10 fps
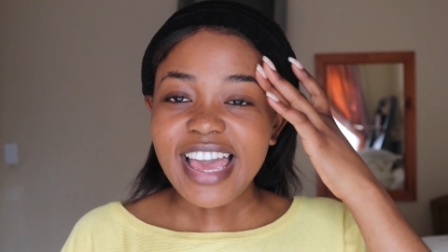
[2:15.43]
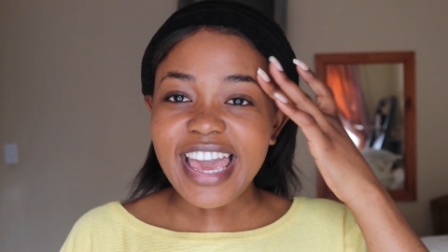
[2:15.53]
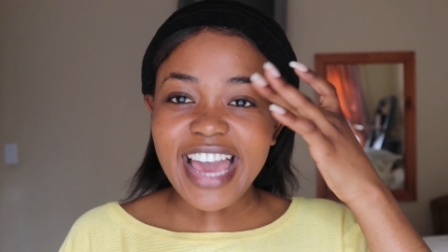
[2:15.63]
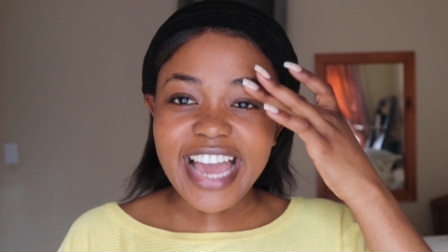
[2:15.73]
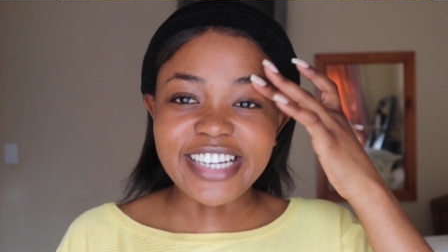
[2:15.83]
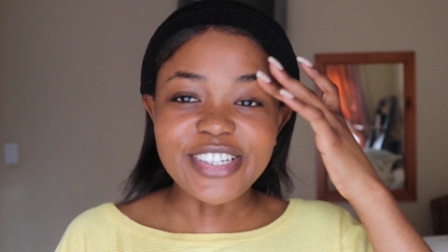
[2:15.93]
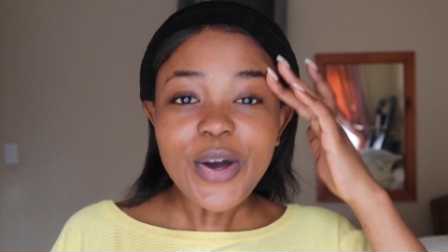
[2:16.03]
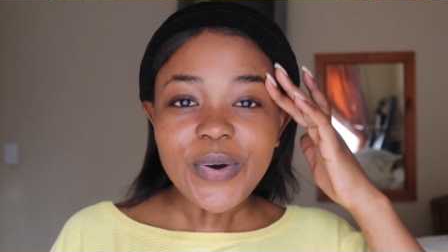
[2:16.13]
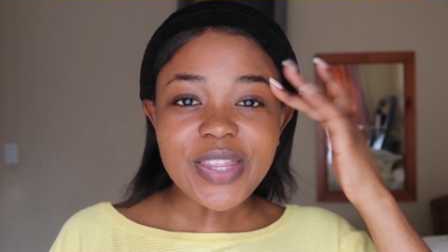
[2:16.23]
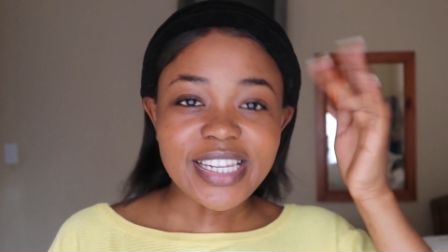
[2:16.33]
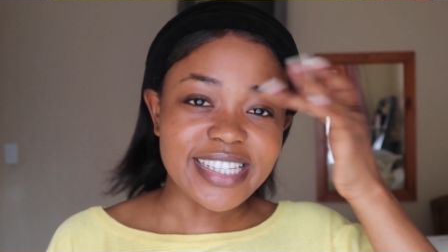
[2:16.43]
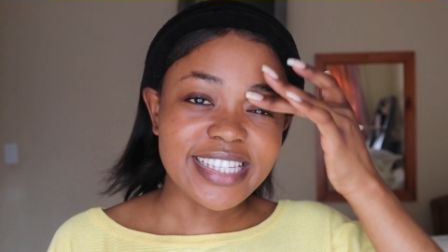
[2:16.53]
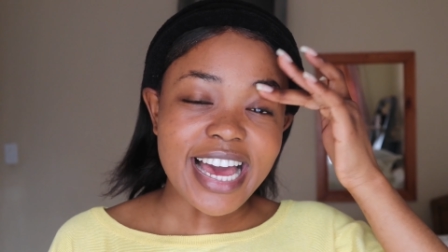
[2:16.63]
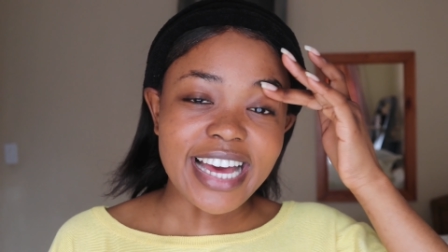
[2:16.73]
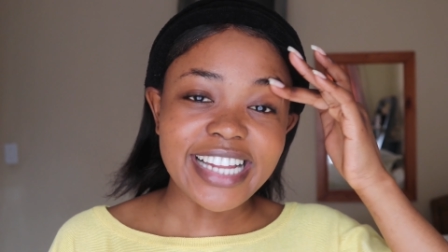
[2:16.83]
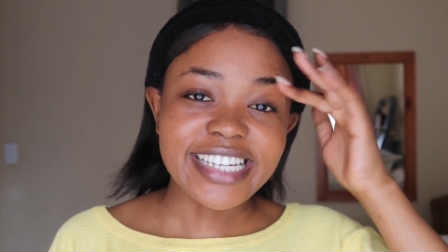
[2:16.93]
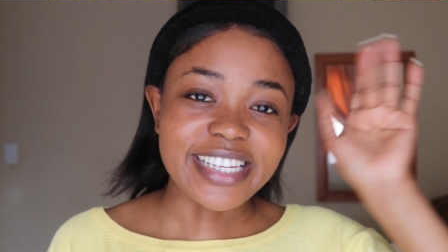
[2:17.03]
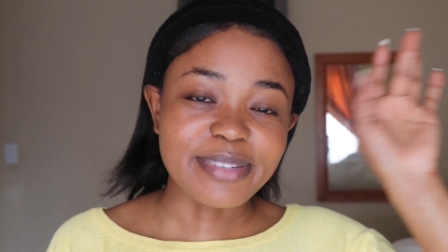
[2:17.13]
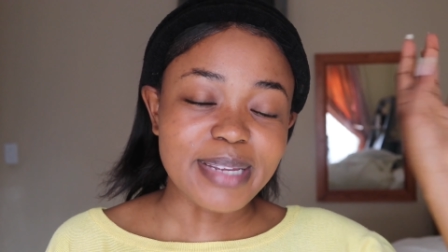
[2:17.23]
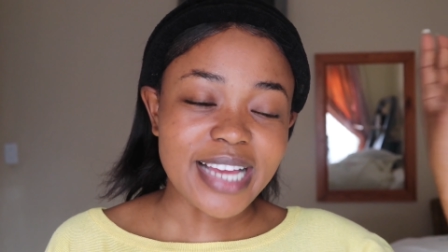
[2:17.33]
I know that Clicks
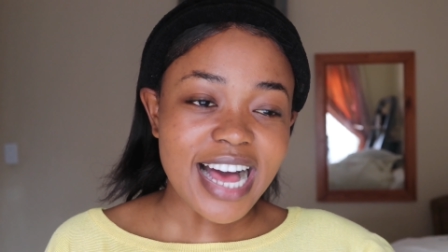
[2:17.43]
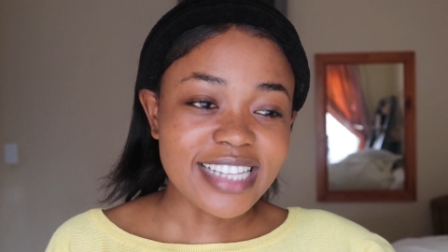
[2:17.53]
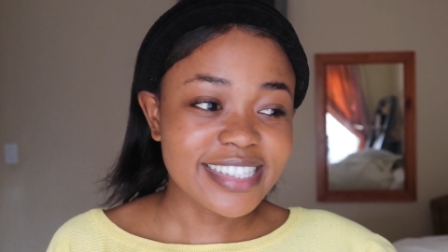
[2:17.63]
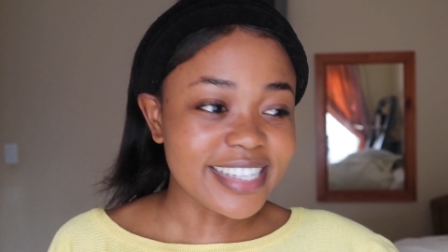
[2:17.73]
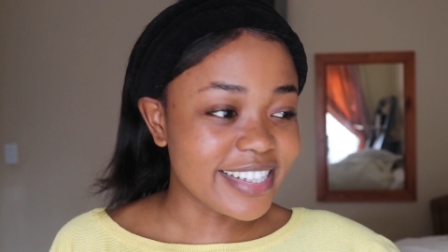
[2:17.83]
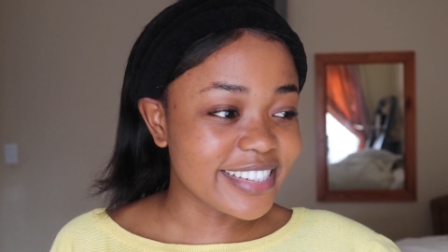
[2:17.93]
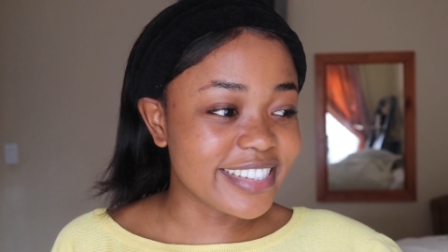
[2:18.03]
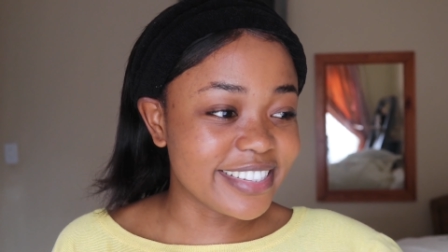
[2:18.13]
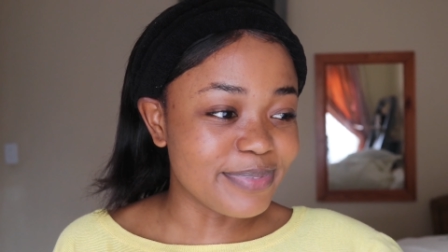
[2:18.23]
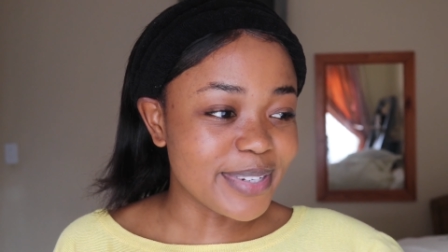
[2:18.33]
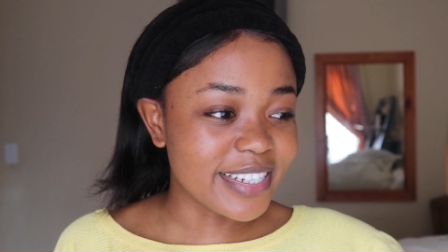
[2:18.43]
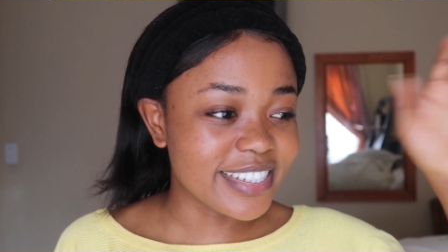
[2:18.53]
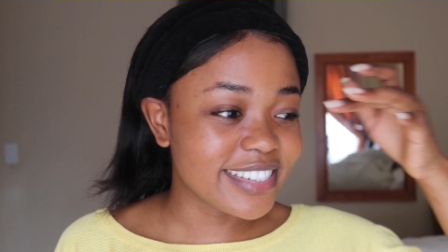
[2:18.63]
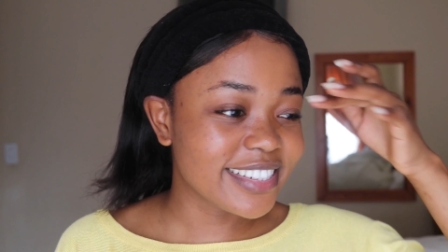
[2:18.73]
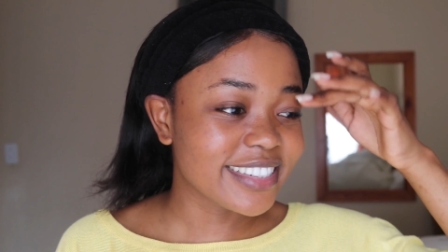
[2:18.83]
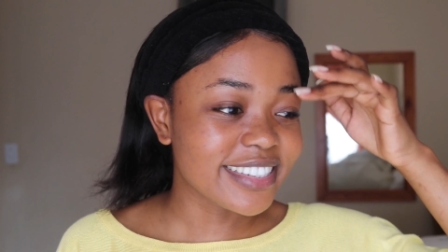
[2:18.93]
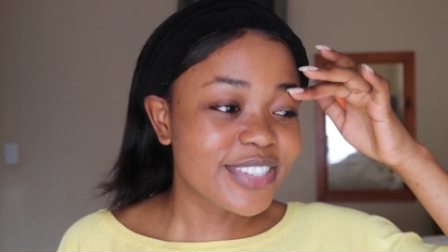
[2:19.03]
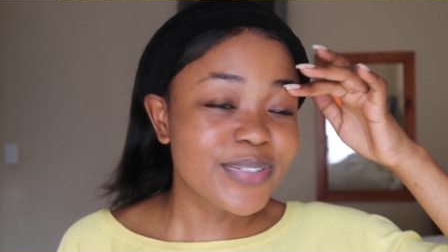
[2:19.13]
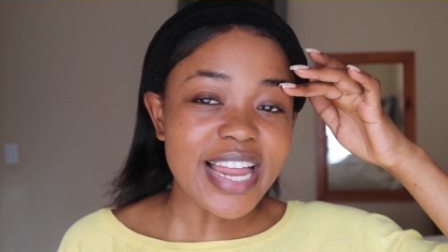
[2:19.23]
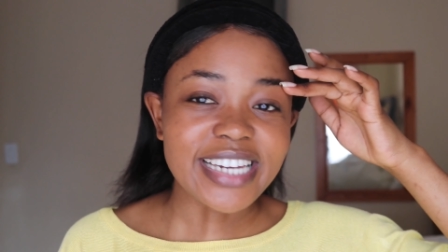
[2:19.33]
has been cancelled, but
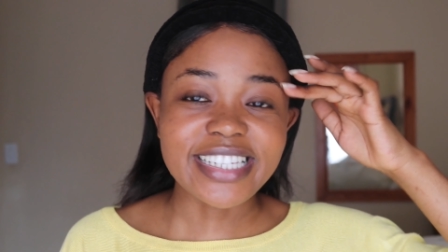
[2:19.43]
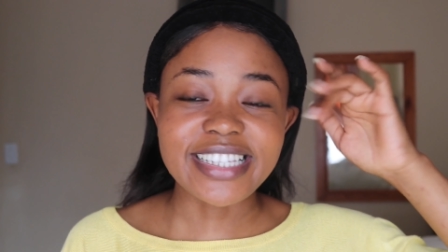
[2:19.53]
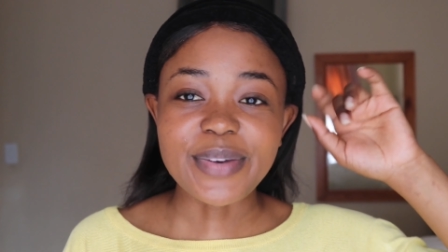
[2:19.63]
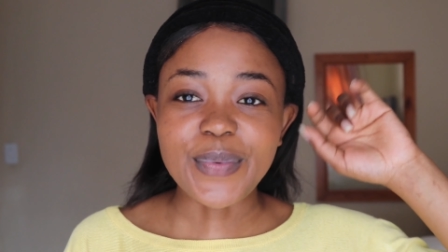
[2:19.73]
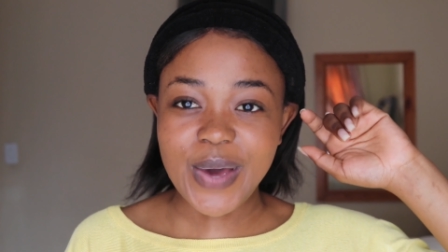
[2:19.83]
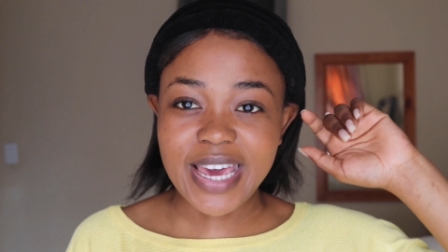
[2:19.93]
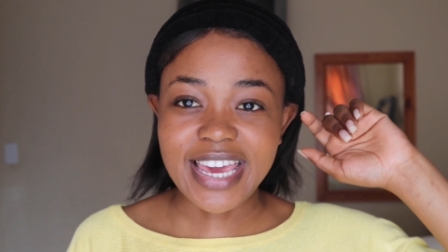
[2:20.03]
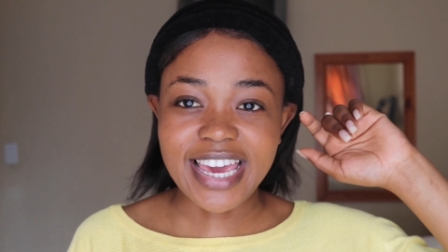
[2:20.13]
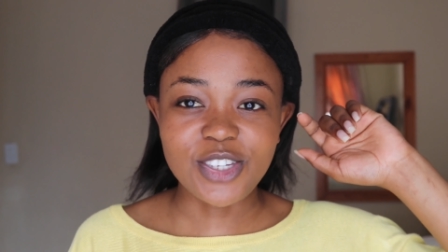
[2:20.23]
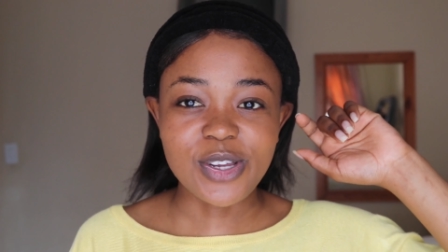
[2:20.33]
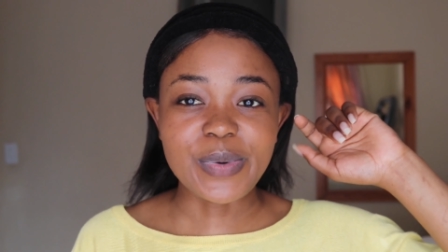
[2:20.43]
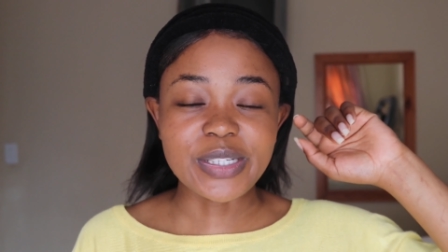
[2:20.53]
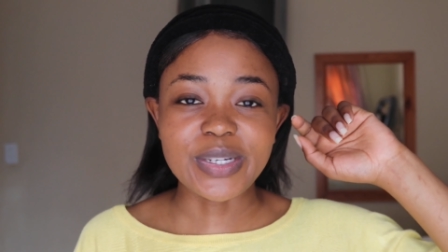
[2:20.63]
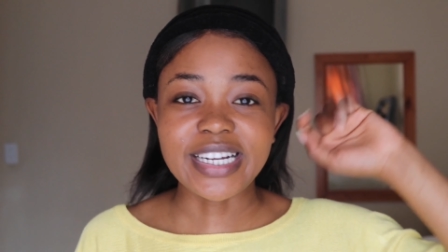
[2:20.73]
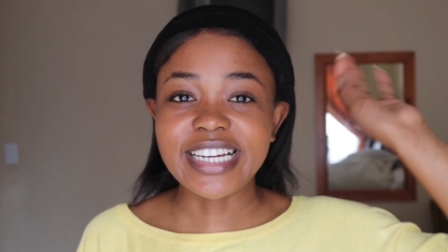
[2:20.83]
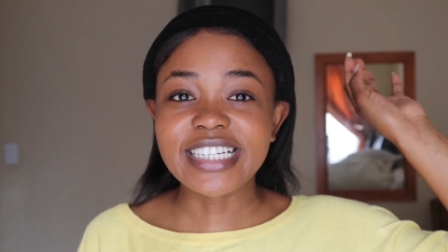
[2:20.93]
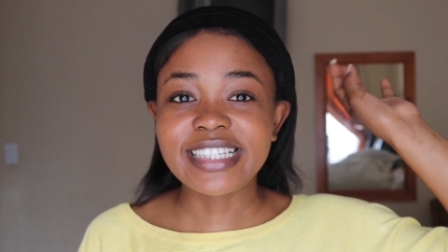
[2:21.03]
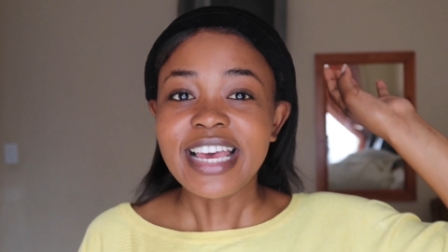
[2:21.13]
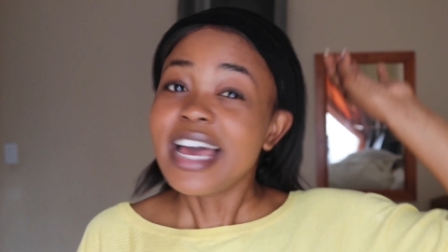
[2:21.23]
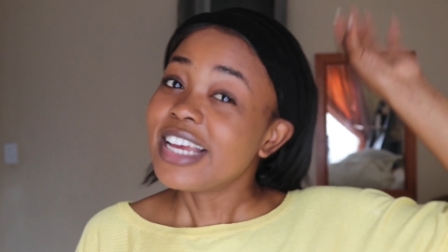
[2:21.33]
you will understand why I actually went to Clicks.